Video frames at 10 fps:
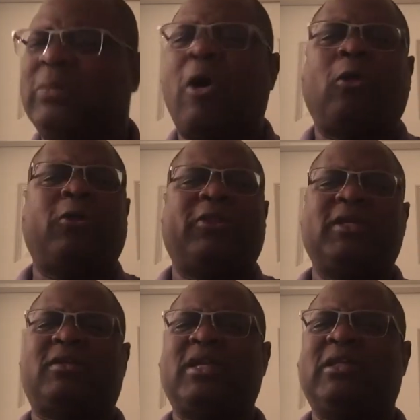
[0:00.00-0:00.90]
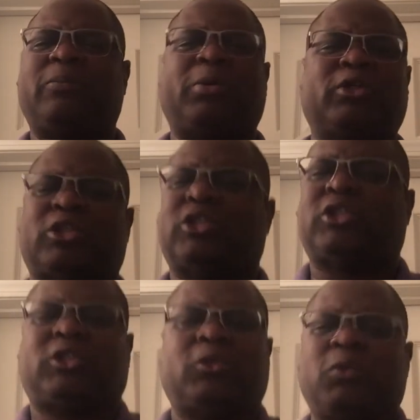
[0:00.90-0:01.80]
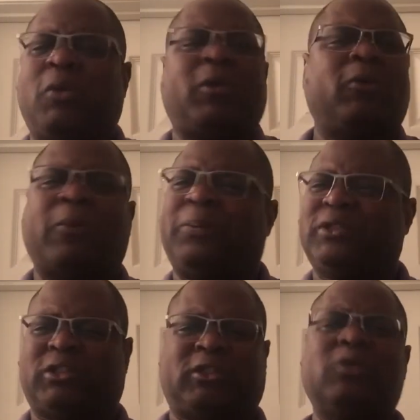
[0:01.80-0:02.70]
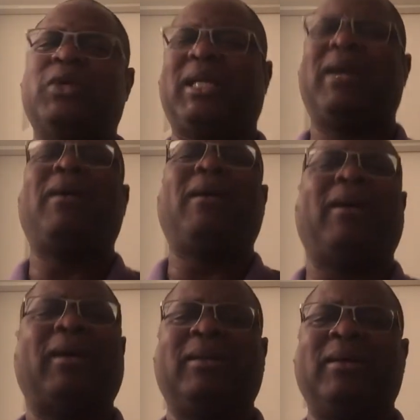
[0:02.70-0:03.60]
All of these things, we're pursuing God,